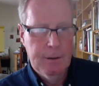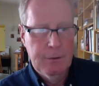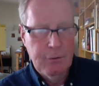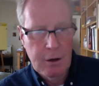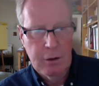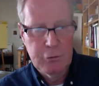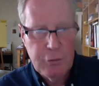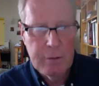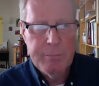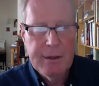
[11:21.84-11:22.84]
Donald
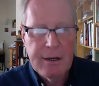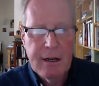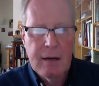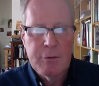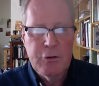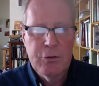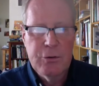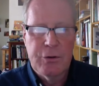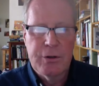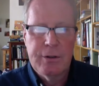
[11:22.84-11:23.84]
Trump and the Kama
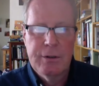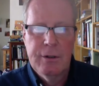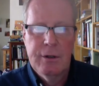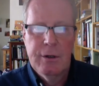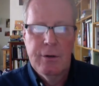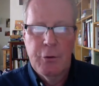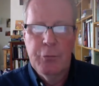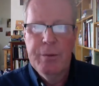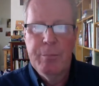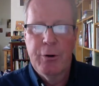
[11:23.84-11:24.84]
Sutra, The
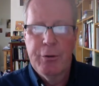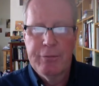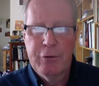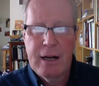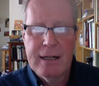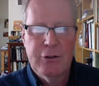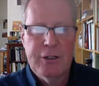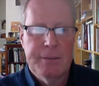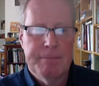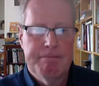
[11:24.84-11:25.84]
Rebirth of Tragedy.